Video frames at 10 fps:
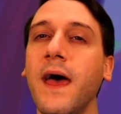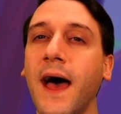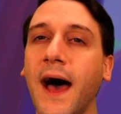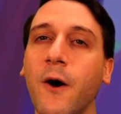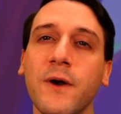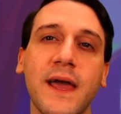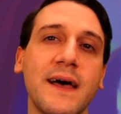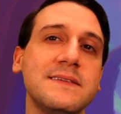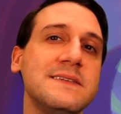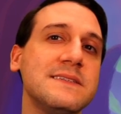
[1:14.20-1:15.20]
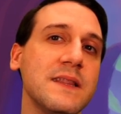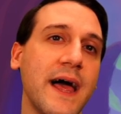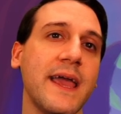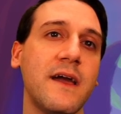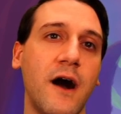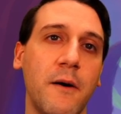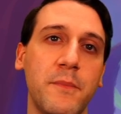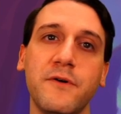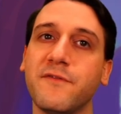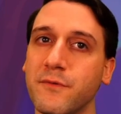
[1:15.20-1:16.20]
Outcast is like
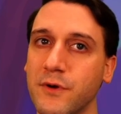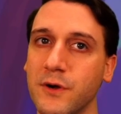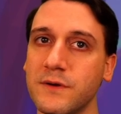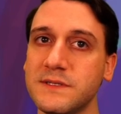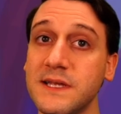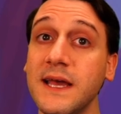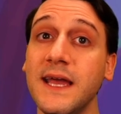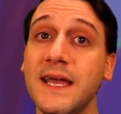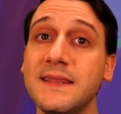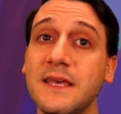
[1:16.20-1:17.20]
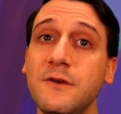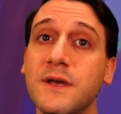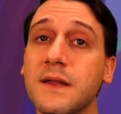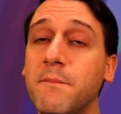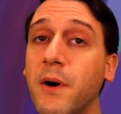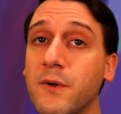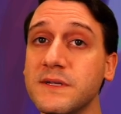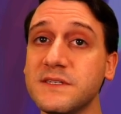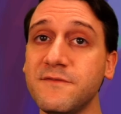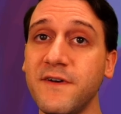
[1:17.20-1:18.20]
Combo for rogues in that you get a
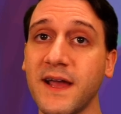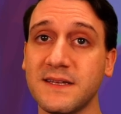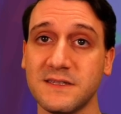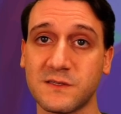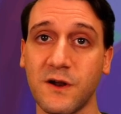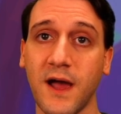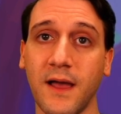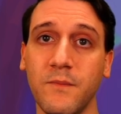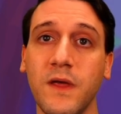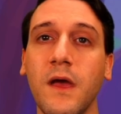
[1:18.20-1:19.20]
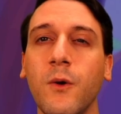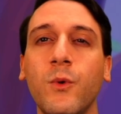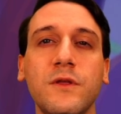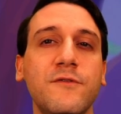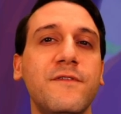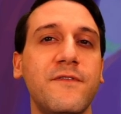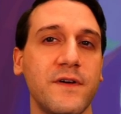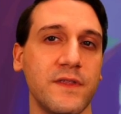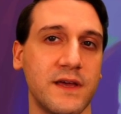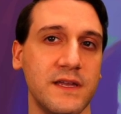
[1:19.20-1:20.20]
bonus effect described when you fulfill
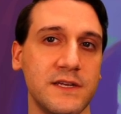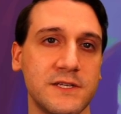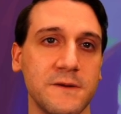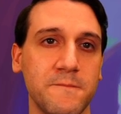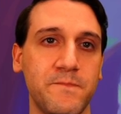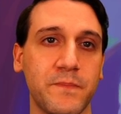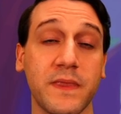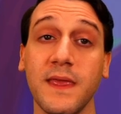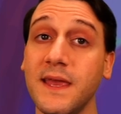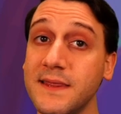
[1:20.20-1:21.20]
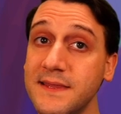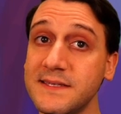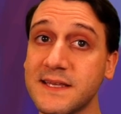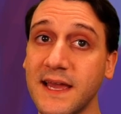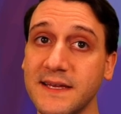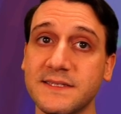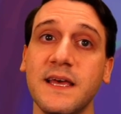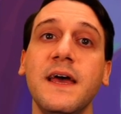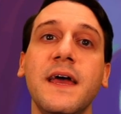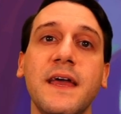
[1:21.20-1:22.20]
the condition. In this case,
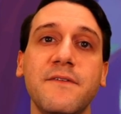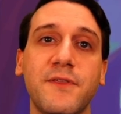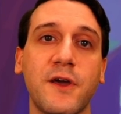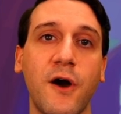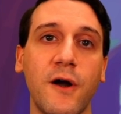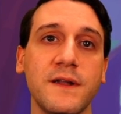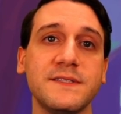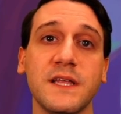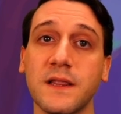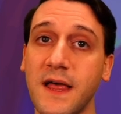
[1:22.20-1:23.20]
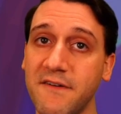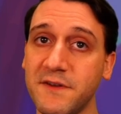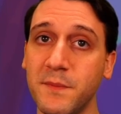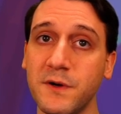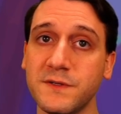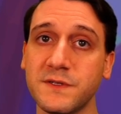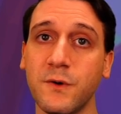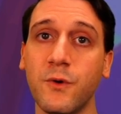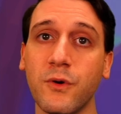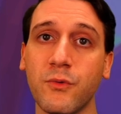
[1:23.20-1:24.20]
if the card is the leftmost
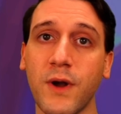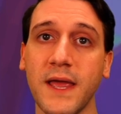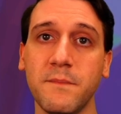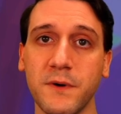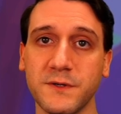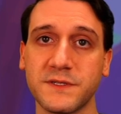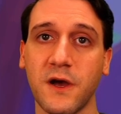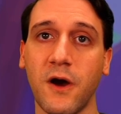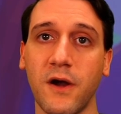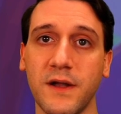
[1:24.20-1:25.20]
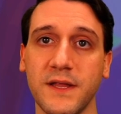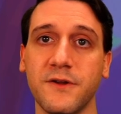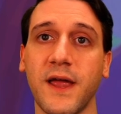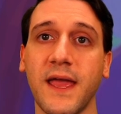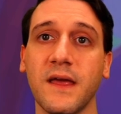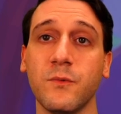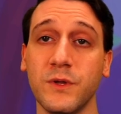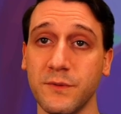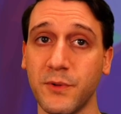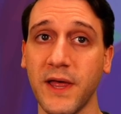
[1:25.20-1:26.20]
or rightmost card in your hand when
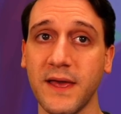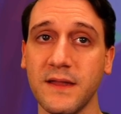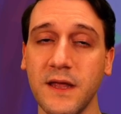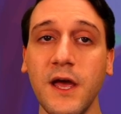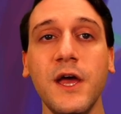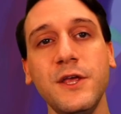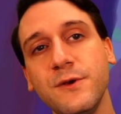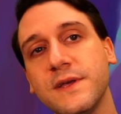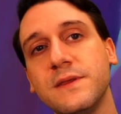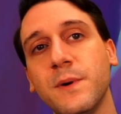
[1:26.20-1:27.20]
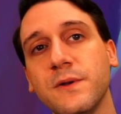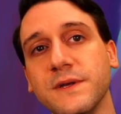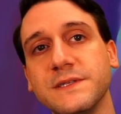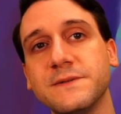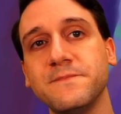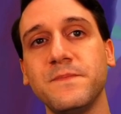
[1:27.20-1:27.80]
you play it, you get the bonus.